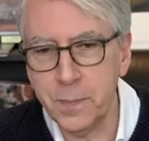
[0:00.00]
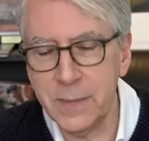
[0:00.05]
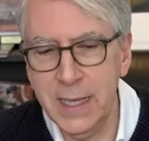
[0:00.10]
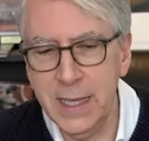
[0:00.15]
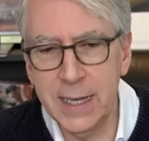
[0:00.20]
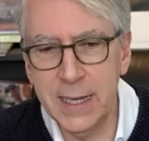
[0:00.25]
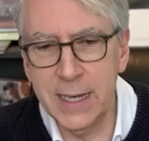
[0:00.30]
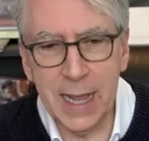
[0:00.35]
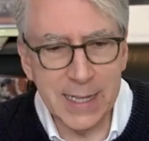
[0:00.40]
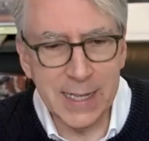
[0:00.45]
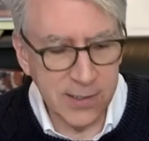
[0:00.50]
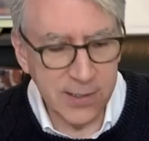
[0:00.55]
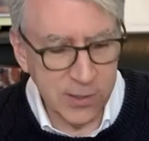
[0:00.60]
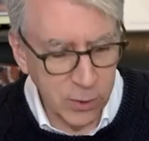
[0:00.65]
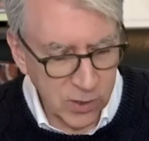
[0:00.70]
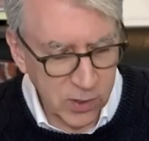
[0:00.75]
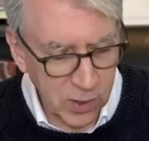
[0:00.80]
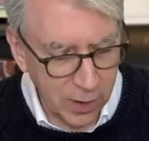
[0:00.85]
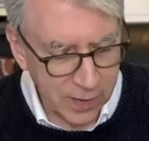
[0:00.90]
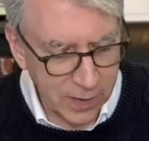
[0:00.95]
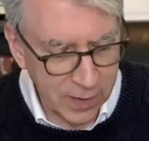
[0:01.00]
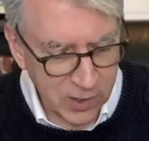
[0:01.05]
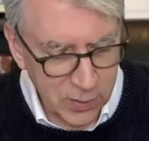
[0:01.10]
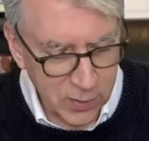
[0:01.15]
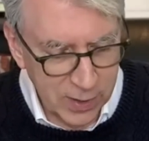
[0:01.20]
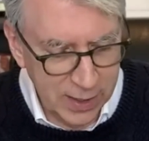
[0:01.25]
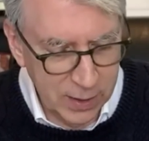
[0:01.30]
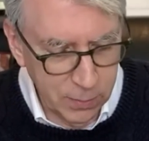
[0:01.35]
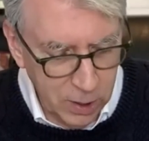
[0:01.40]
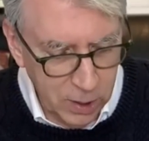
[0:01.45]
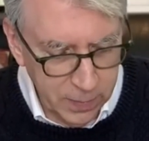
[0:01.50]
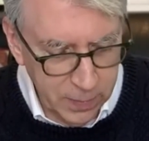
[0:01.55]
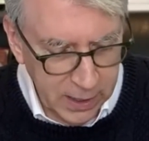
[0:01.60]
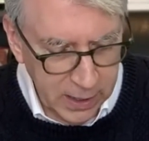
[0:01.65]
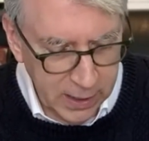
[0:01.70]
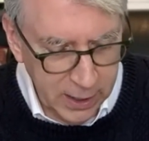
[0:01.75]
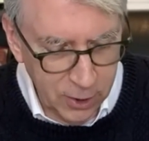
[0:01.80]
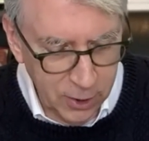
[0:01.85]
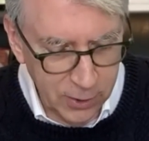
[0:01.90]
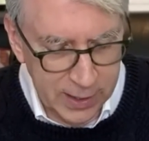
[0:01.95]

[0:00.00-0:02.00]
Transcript: as you saw on the screen a moment ago,